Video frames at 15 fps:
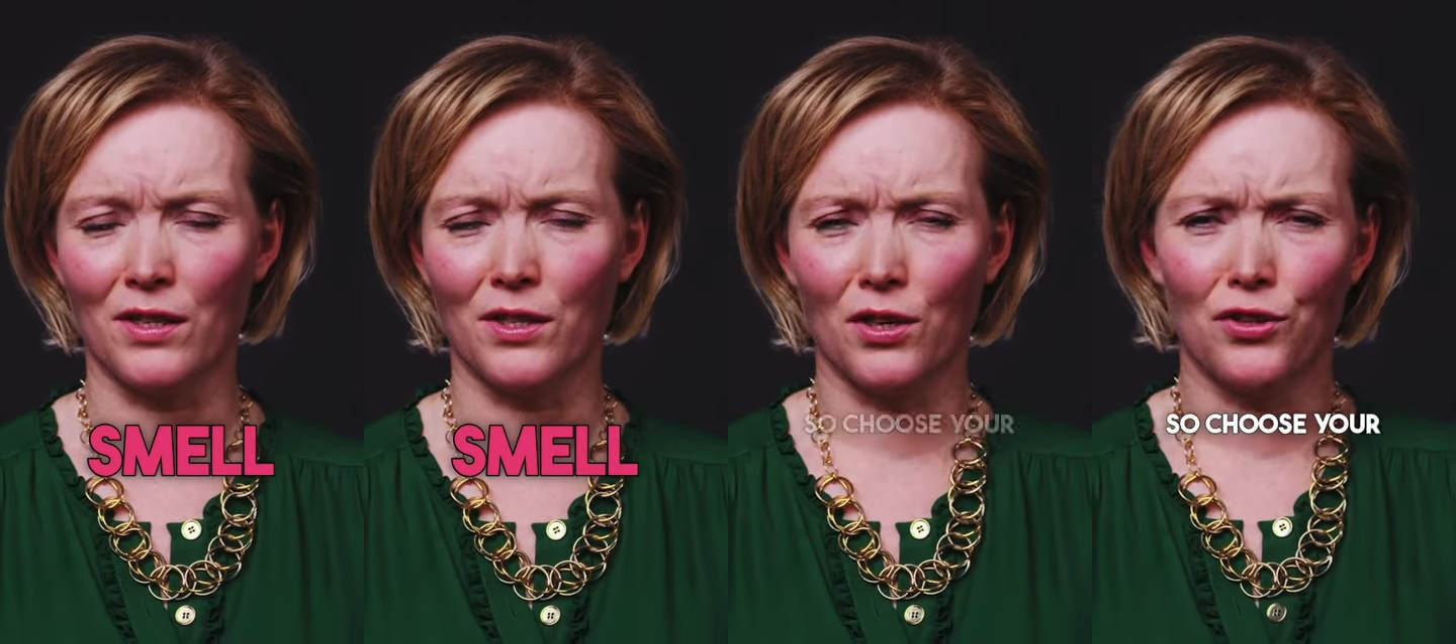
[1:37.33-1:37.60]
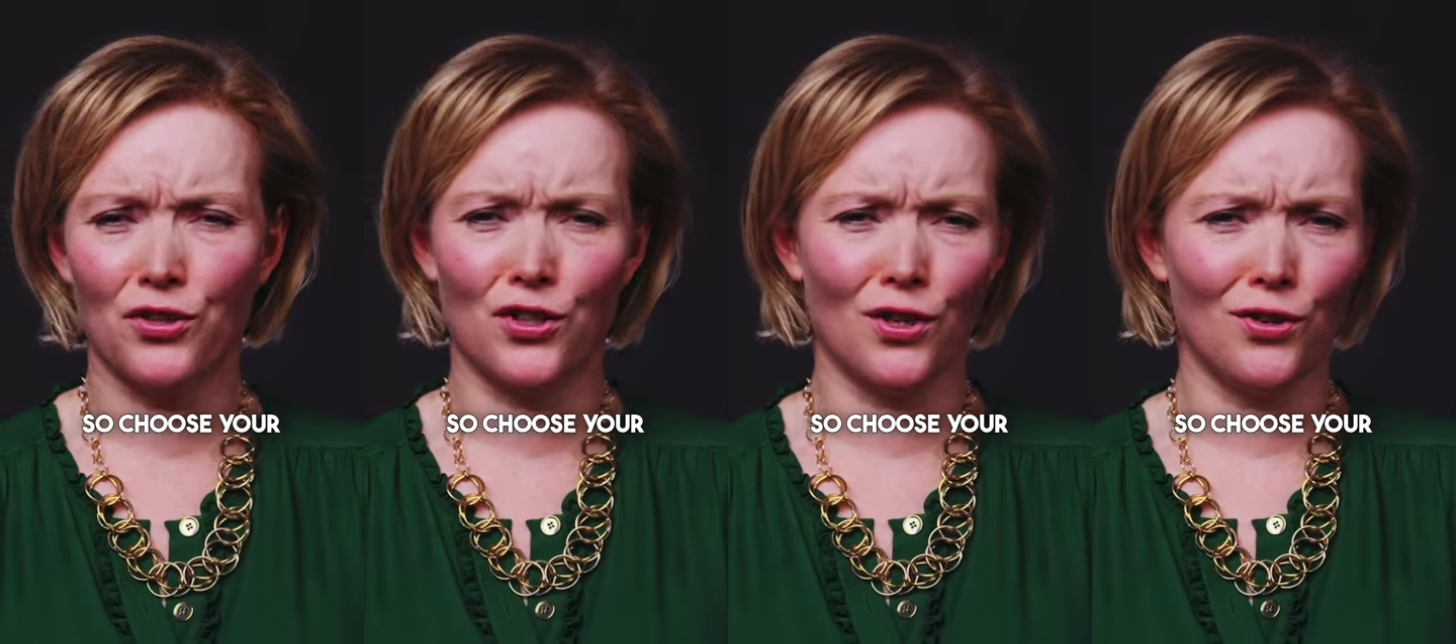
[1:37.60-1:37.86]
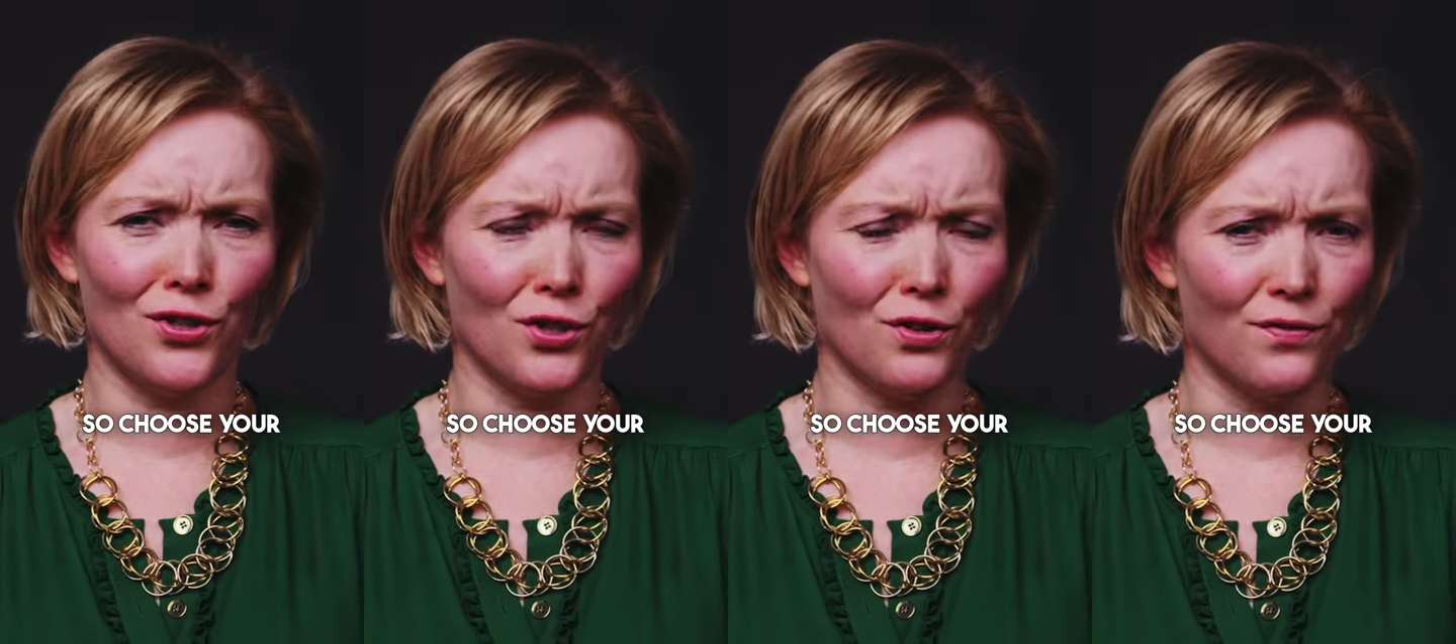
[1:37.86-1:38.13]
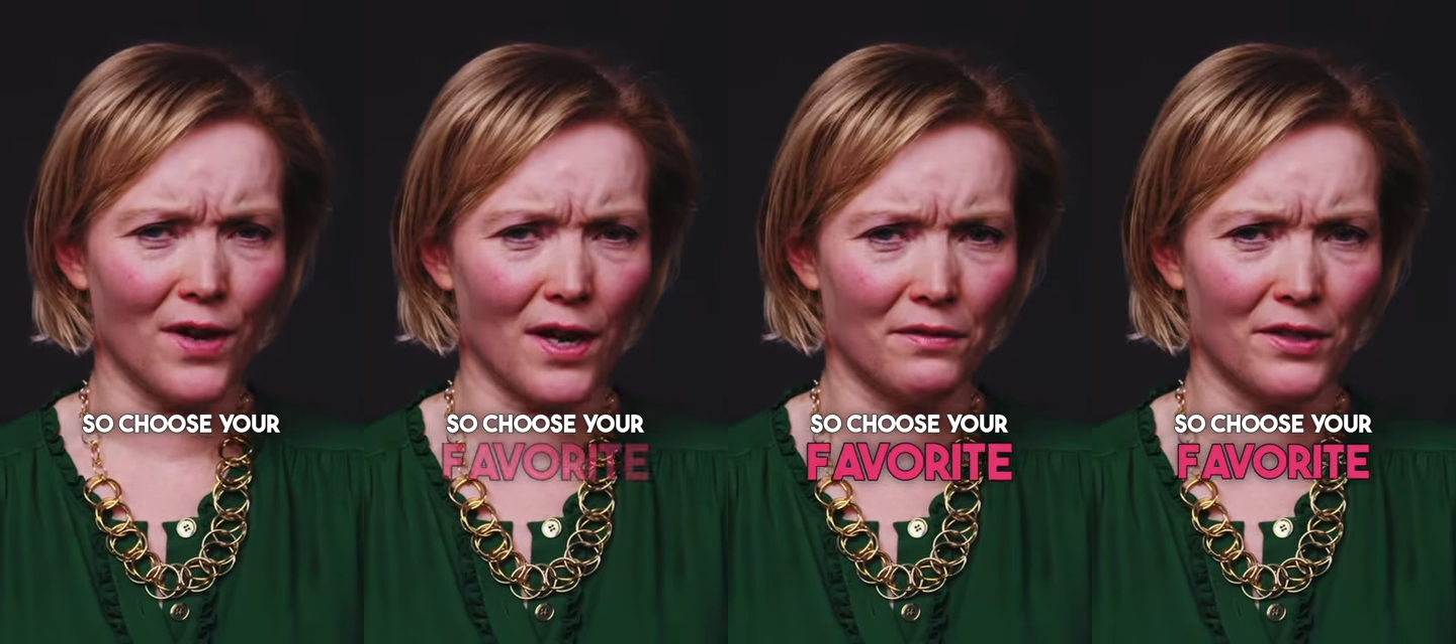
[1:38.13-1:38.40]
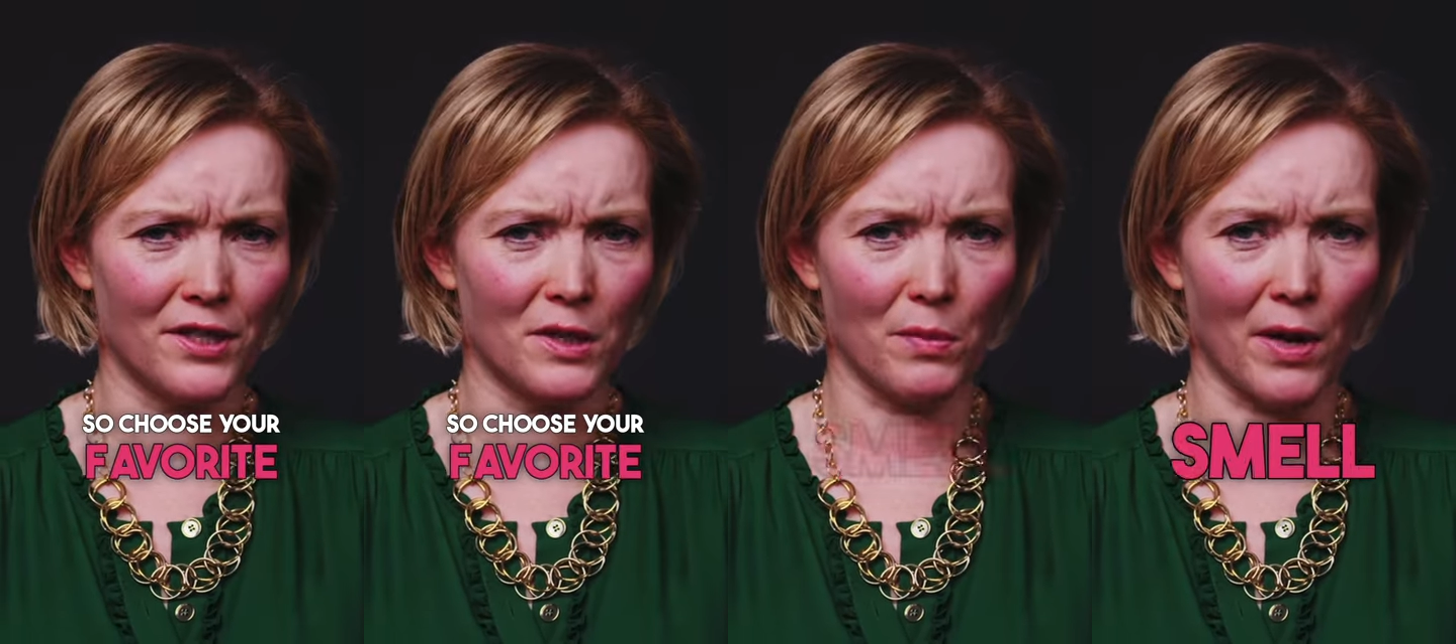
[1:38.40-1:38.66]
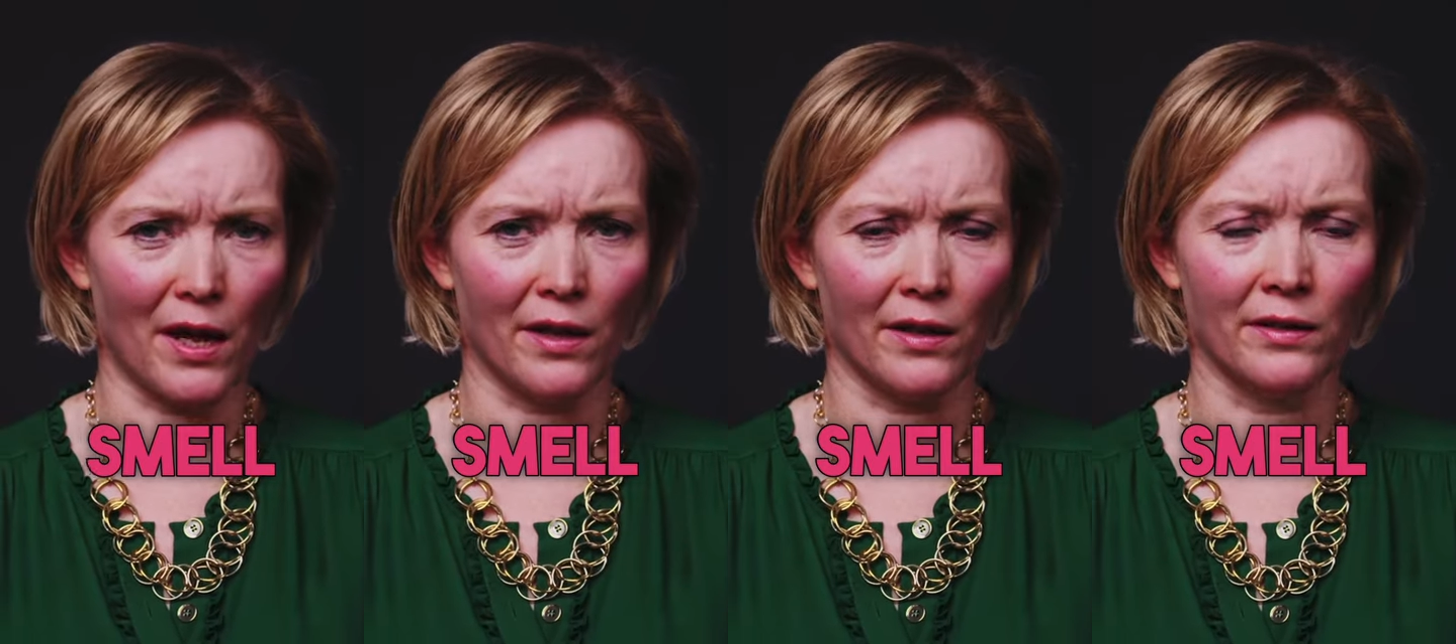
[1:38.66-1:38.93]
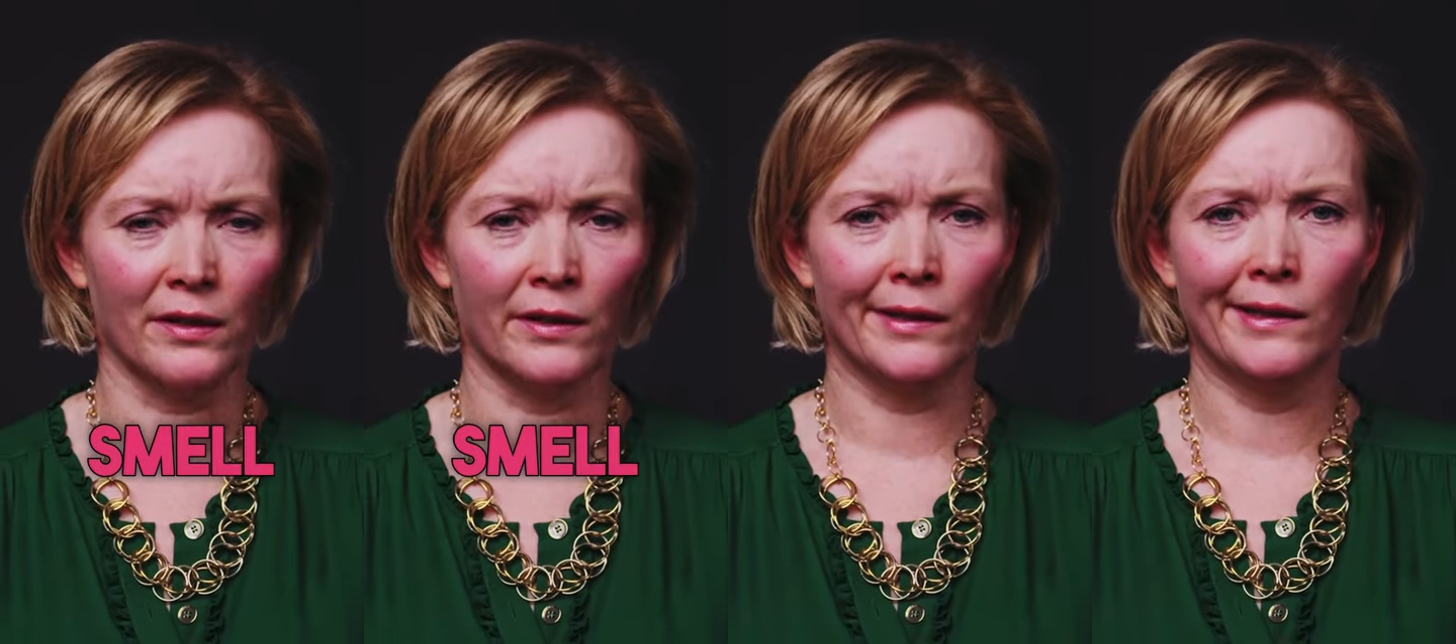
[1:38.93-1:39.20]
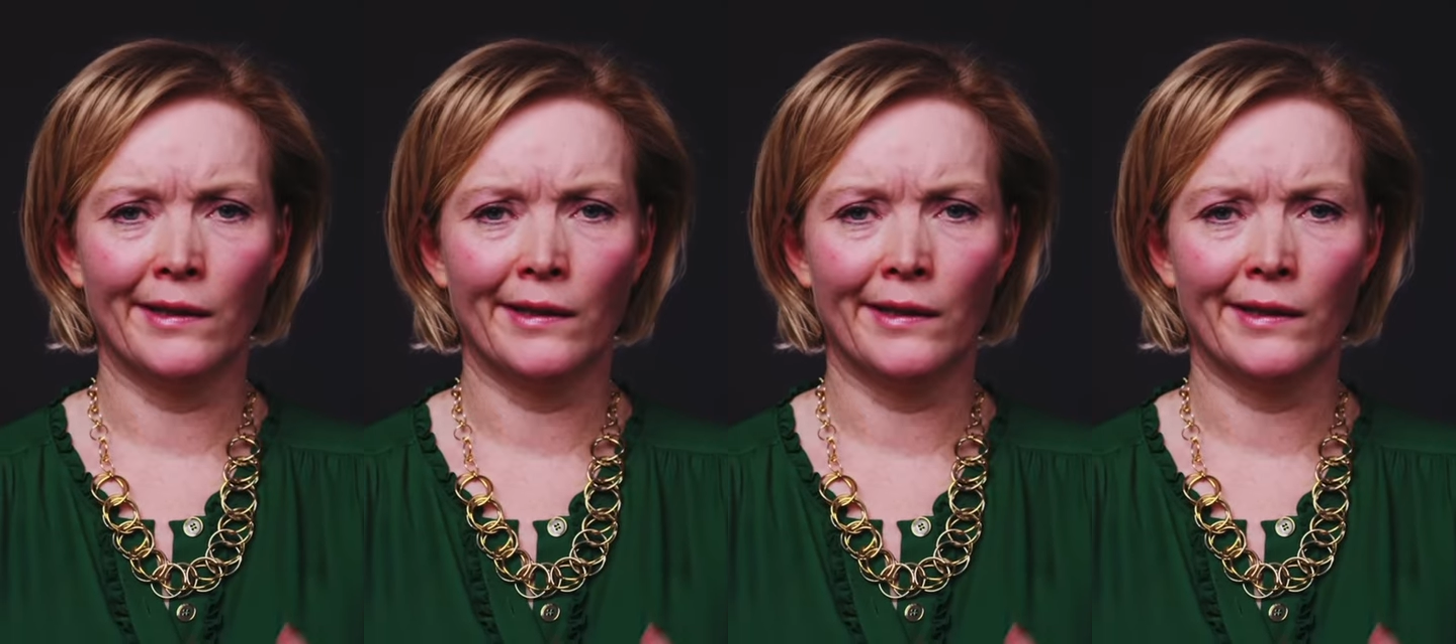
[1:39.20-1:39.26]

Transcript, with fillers: So choose your favorite smell